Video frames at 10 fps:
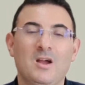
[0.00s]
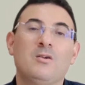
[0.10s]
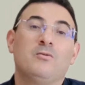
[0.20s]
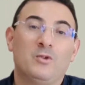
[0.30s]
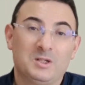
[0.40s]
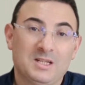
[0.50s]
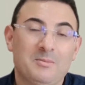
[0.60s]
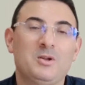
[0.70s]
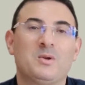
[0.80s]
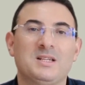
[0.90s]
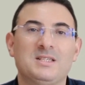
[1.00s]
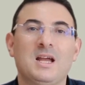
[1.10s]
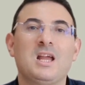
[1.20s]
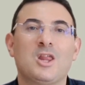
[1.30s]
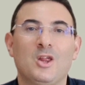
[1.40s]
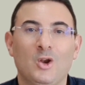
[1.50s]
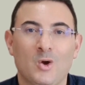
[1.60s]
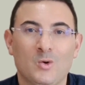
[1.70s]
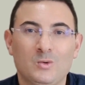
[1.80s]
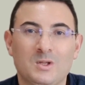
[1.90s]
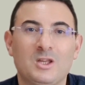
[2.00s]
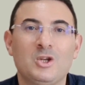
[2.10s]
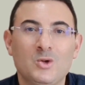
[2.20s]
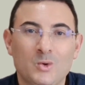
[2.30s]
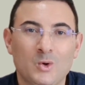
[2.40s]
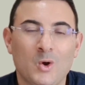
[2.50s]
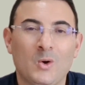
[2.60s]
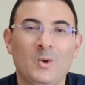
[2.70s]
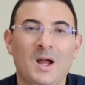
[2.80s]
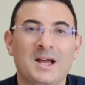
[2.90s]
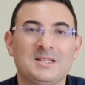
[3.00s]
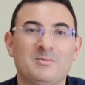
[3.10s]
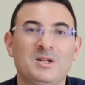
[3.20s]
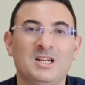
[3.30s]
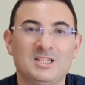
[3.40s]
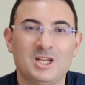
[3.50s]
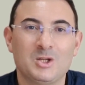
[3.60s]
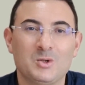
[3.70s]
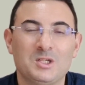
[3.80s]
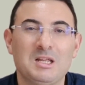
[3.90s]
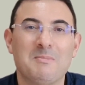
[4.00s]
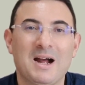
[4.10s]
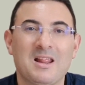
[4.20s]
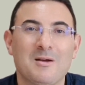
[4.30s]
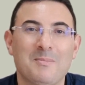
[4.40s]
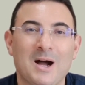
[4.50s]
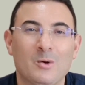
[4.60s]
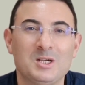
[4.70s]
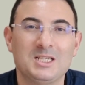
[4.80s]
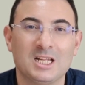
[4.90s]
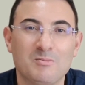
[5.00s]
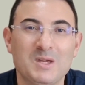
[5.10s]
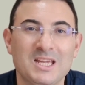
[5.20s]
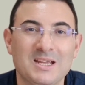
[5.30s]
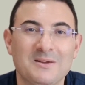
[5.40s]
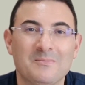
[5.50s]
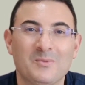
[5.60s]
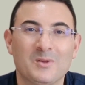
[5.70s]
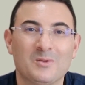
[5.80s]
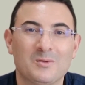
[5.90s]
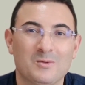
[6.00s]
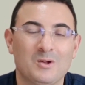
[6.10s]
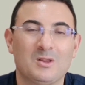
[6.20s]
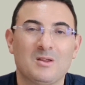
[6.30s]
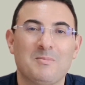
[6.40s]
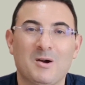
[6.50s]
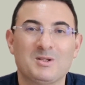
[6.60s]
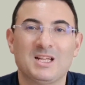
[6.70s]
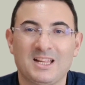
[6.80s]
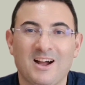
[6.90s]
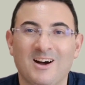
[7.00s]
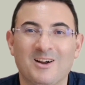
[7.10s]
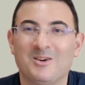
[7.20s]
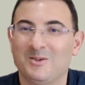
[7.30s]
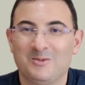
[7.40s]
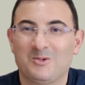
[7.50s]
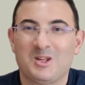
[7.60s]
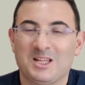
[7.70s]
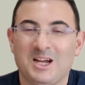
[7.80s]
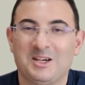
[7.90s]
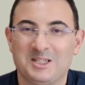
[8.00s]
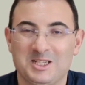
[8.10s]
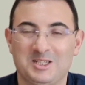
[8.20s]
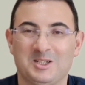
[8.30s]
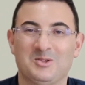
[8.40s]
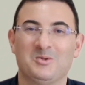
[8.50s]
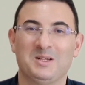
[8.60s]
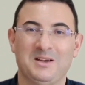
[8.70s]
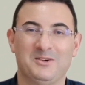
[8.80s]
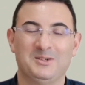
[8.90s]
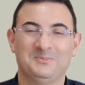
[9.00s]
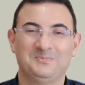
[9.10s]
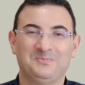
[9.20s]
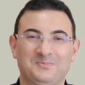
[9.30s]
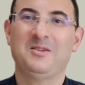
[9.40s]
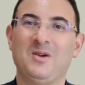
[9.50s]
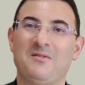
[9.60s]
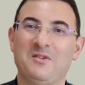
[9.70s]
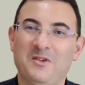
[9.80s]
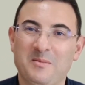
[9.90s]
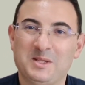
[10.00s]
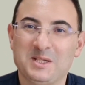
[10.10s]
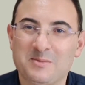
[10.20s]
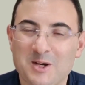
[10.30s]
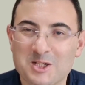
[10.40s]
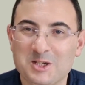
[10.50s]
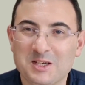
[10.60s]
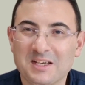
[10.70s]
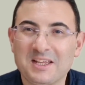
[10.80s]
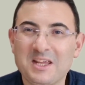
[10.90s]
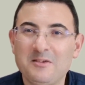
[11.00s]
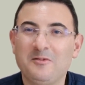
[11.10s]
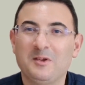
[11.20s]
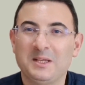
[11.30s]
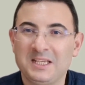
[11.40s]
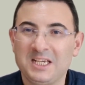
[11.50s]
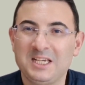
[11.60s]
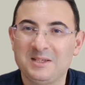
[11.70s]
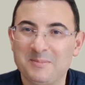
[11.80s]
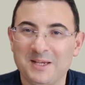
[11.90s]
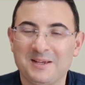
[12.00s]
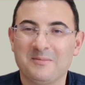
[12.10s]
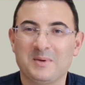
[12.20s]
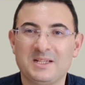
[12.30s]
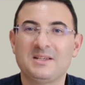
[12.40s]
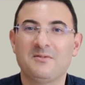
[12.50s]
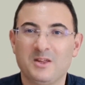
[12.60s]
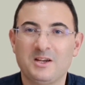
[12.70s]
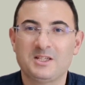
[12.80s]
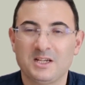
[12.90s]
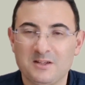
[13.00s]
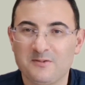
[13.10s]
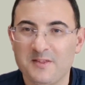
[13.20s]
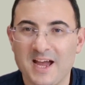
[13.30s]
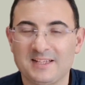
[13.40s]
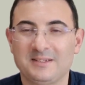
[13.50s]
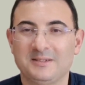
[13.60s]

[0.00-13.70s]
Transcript: For example, you can say the new law has been instituted by the powers that be, not the powers that are or that are existent or whatever. And you have the famous expression, if need be, means if there is a need for that.